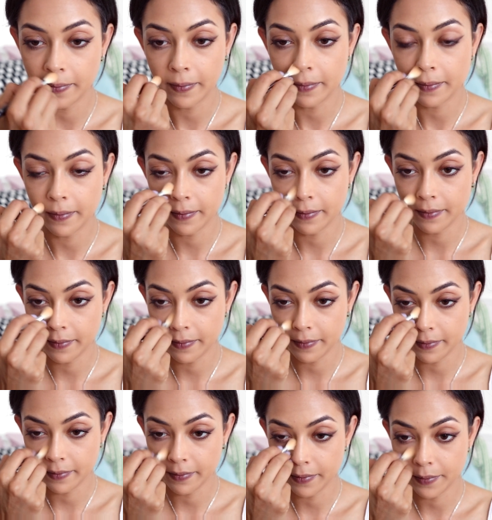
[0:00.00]

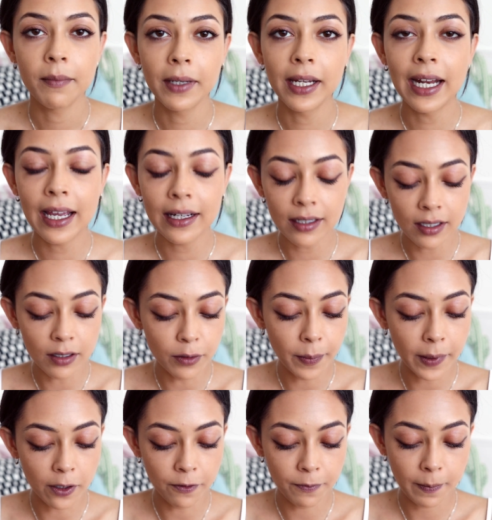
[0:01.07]
I'm going to add a little
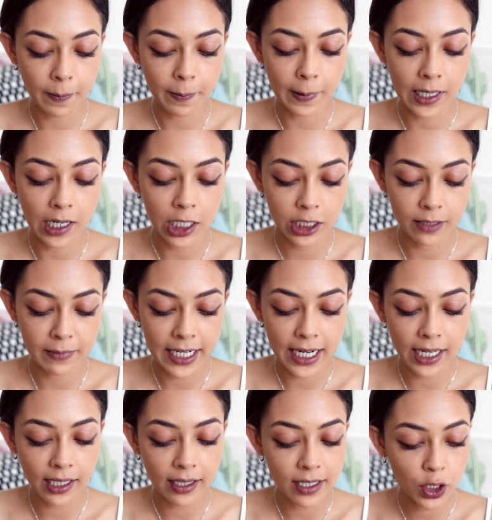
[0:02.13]
bit of blush. I'm
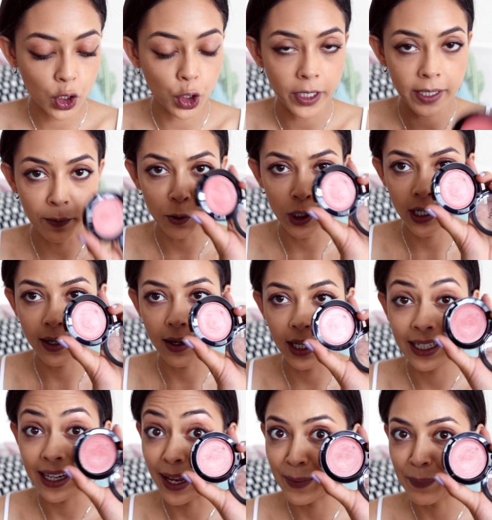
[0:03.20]
taking this cream one
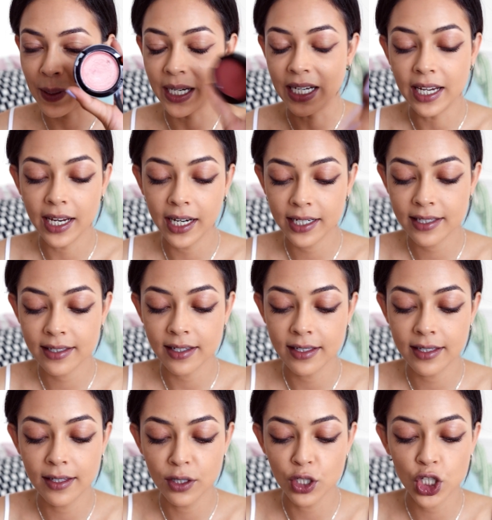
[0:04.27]
again by NYX.
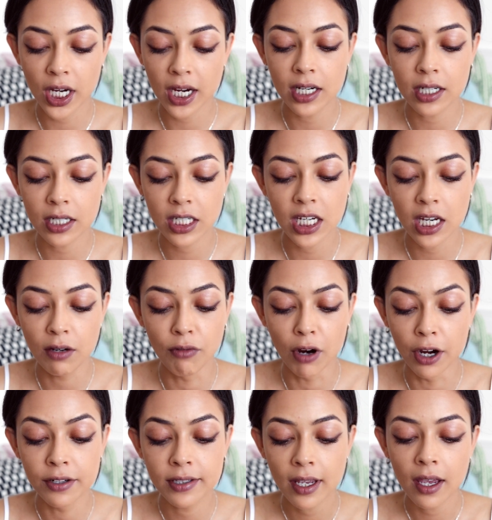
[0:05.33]
It's in the shade Tea
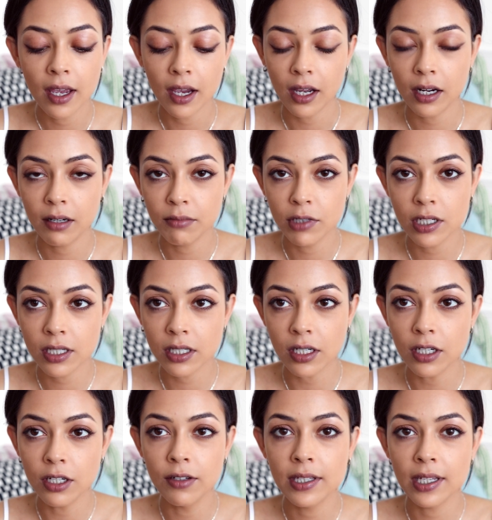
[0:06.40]
Rose, and I'm just
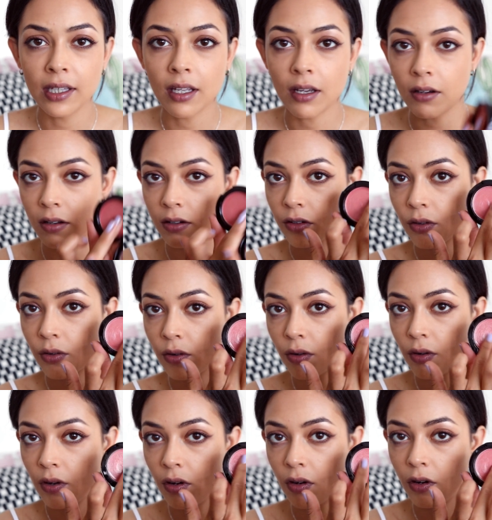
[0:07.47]
using that
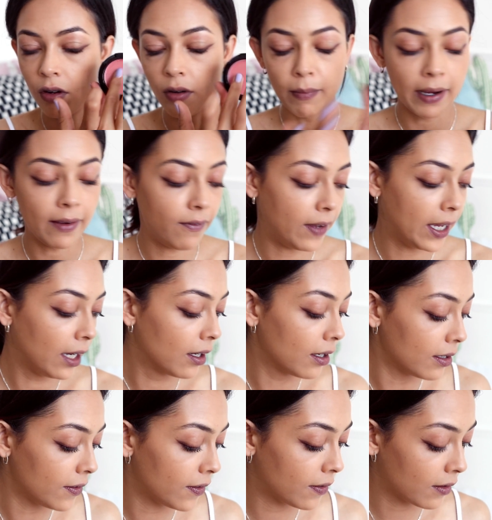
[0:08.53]
on my fingers